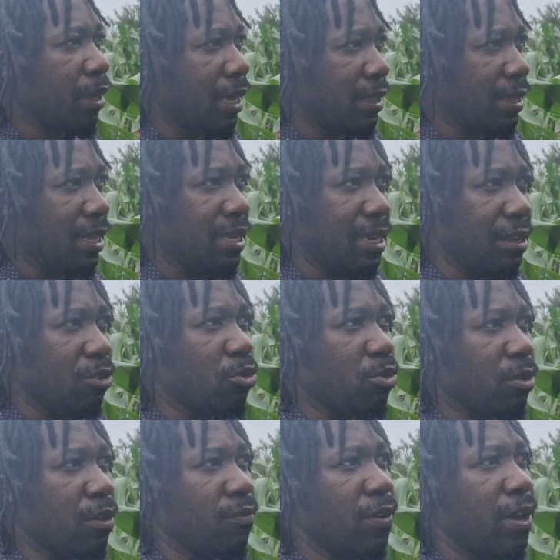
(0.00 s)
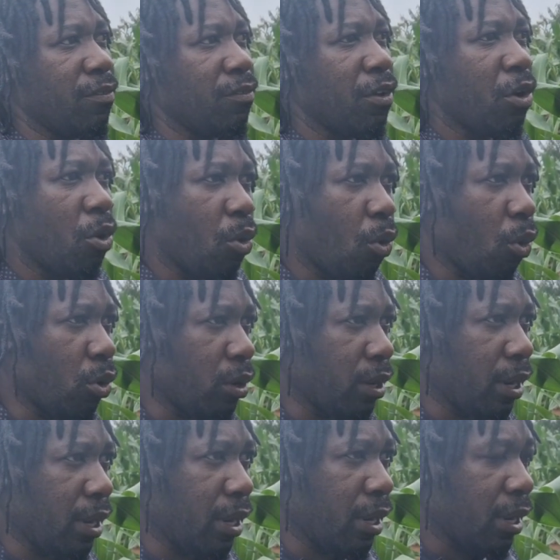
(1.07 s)
and they need to survive on
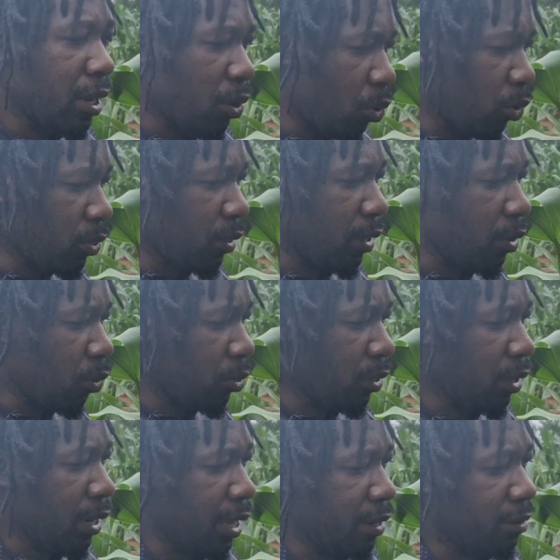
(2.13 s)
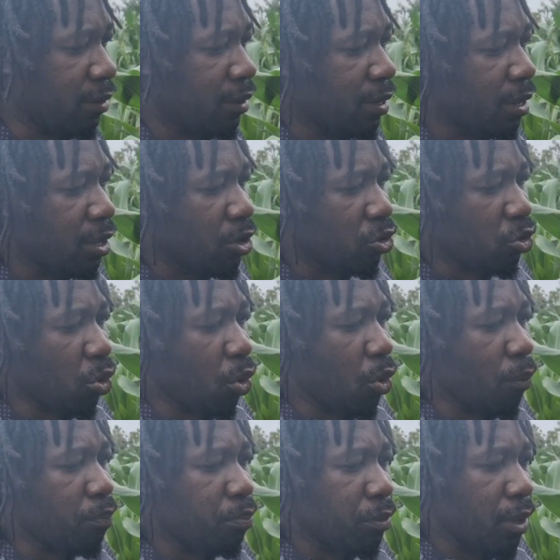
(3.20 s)
the on the on the land.
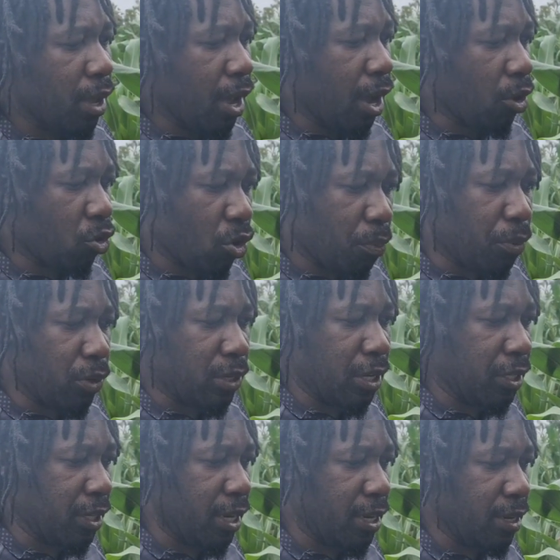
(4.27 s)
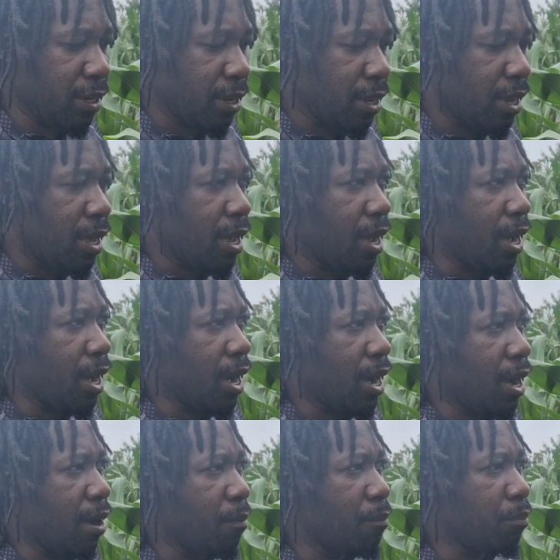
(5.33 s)
So, uh, crop rotation
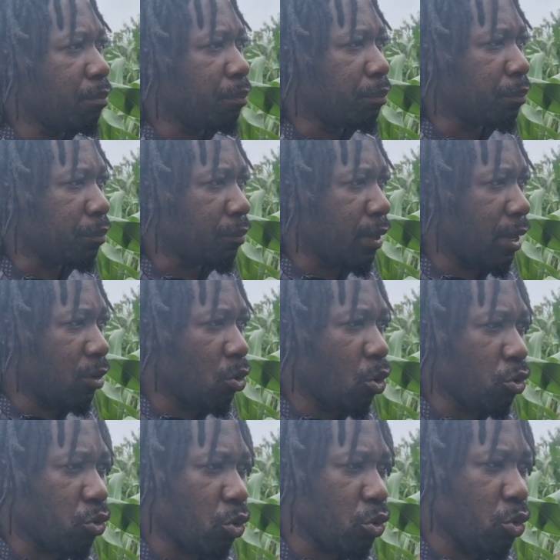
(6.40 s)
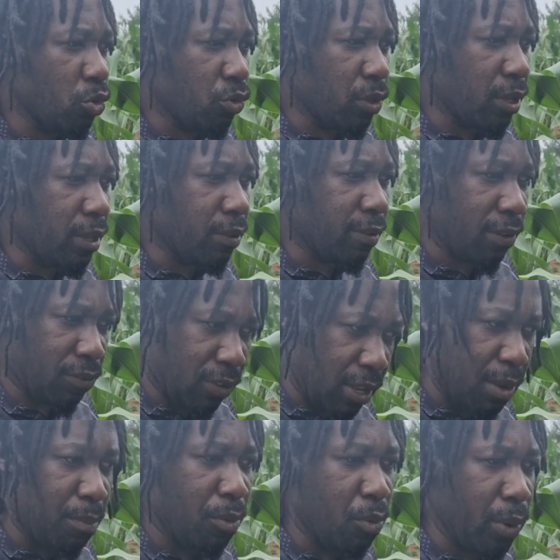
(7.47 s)
um, and also using
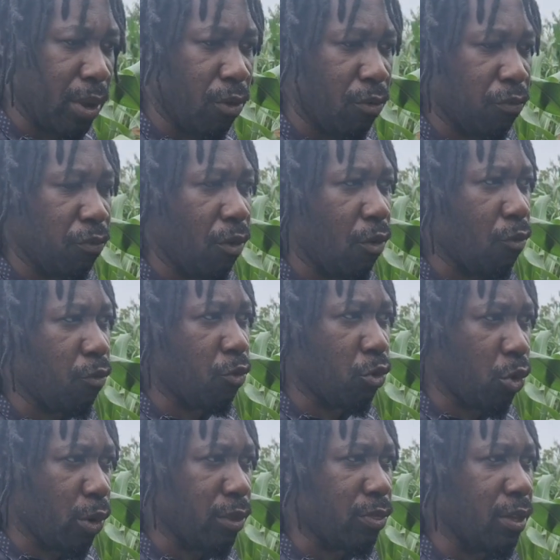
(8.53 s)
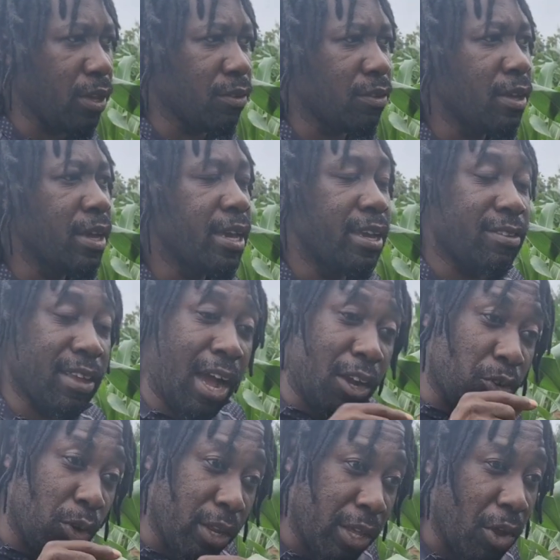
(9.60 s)
sustainable way of, of growing things is
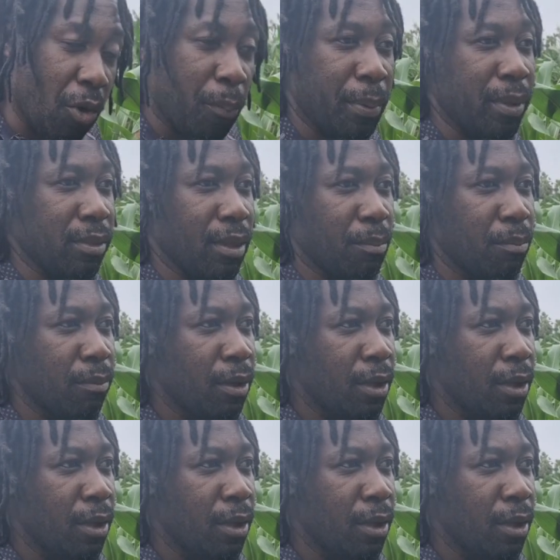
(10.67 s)
actually helping them.